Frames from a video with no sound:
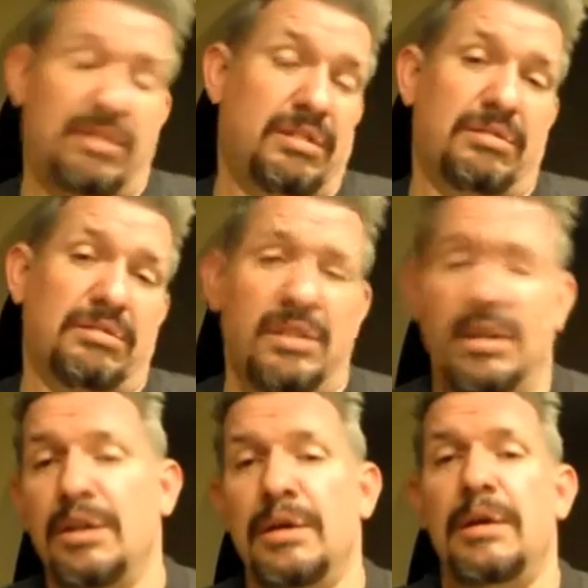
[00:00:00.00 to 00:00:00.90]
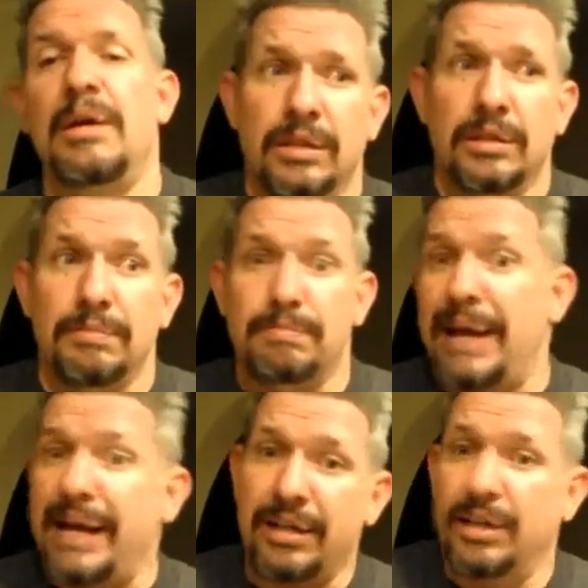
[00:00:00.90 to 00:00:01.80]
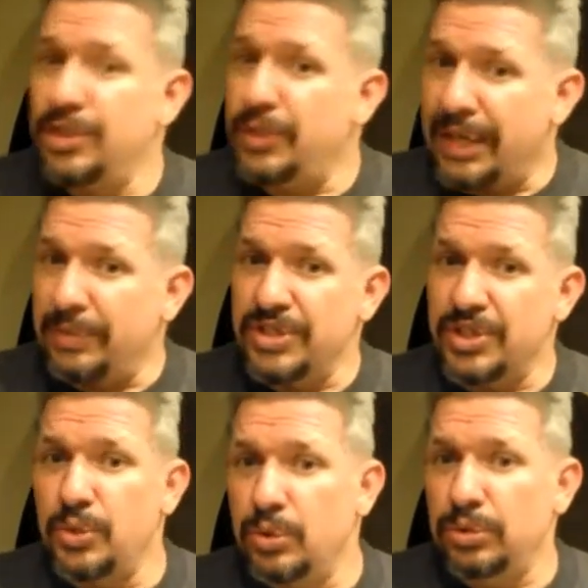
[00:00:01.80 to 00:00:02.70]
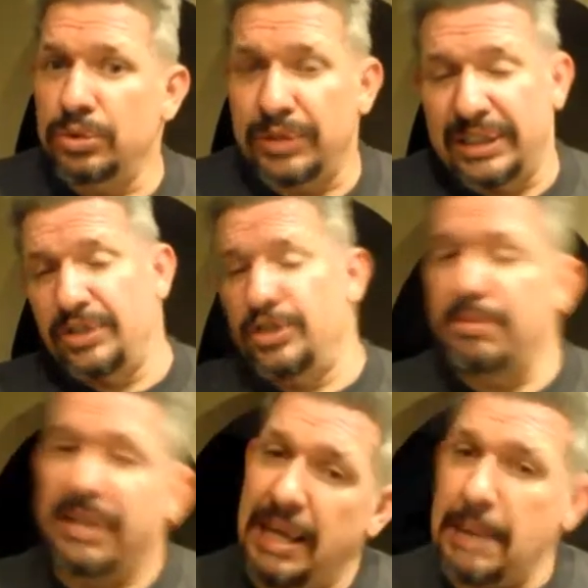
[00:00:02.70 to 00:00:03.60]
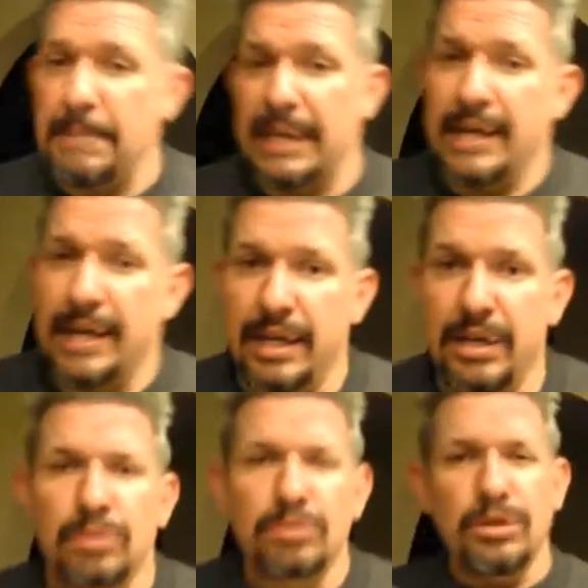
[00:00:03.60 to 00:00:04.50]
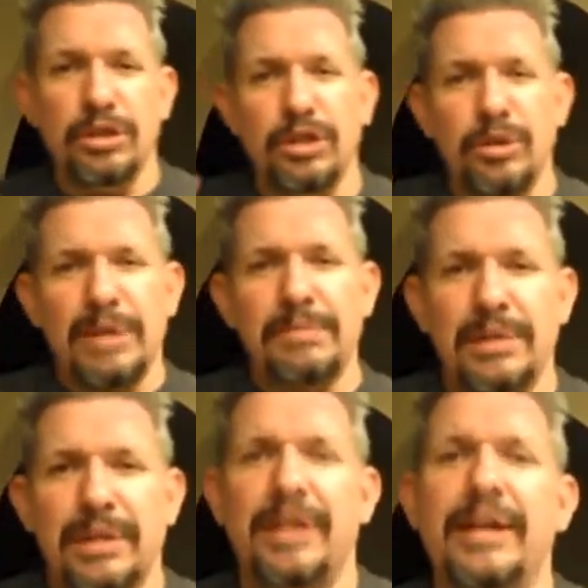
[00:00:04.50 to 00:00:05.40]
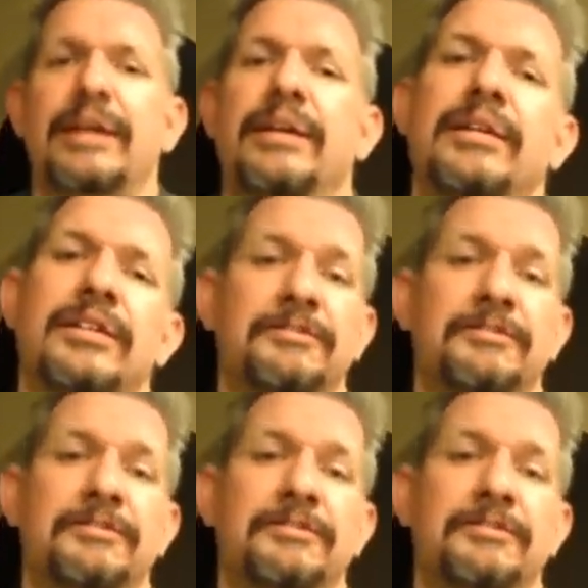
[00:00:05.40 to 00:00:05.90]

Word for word: I don't know. Back on track with school, try to do my MBA. Woo, MBA.